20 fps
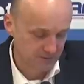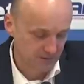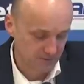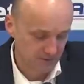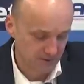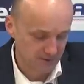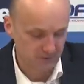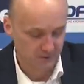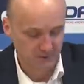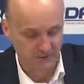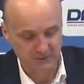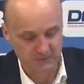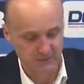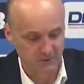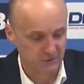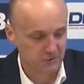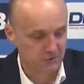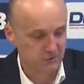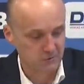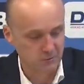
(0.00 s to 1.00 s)
I mean, we,
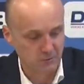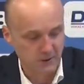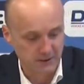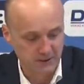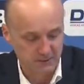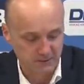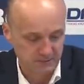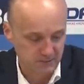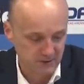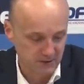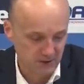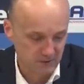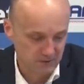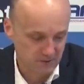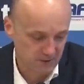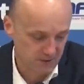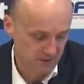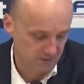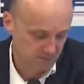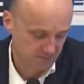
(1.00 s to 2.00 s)
we should win without
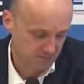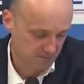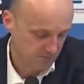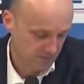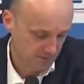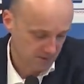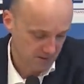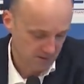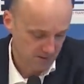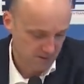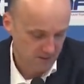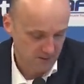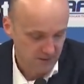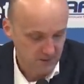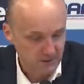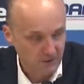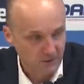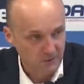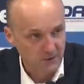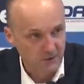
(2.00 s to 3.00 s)
him,
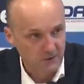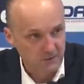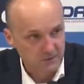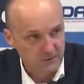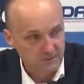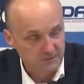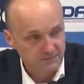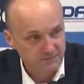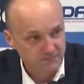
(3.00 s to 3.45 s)
no doubt.